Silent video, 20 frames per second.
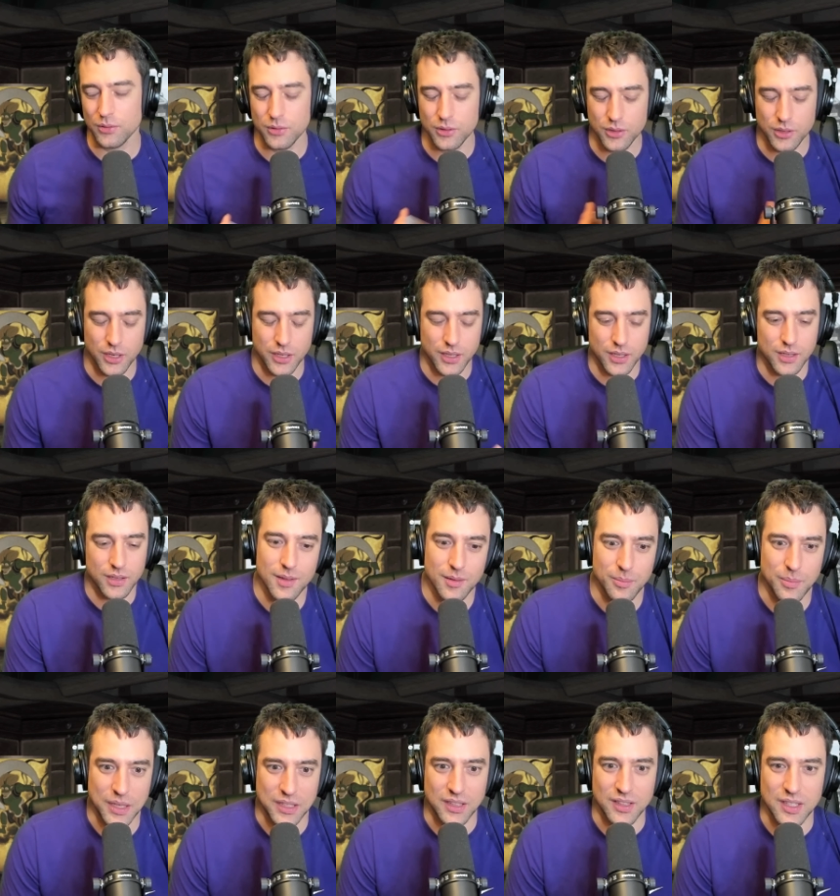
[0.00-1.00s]
you're gonna
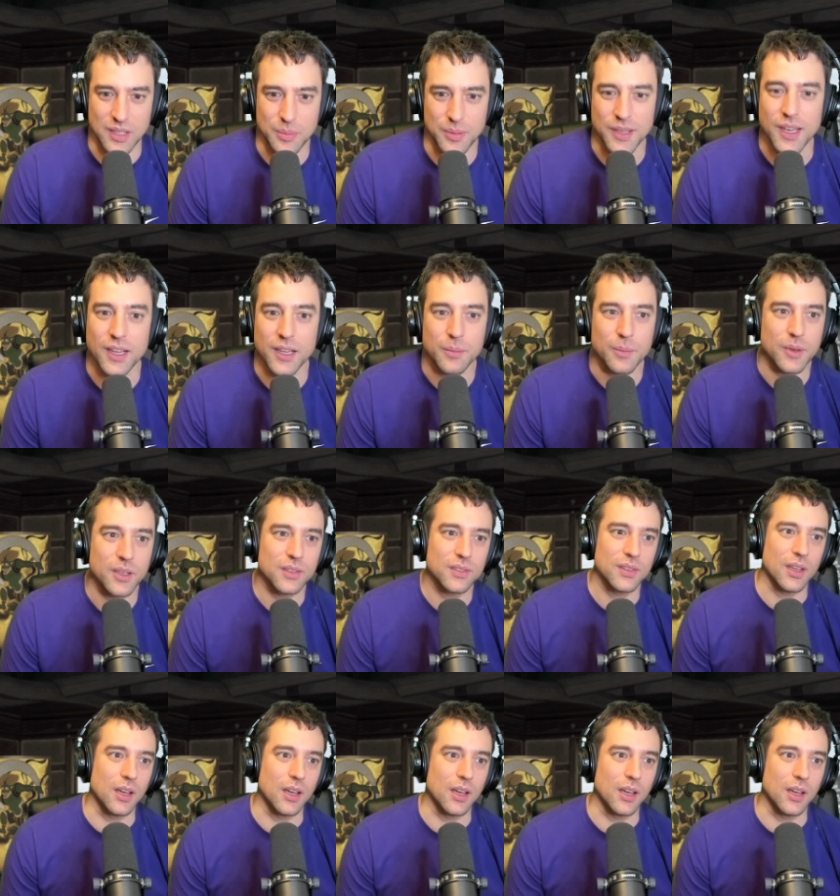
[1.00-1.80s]
bait the DP anyways.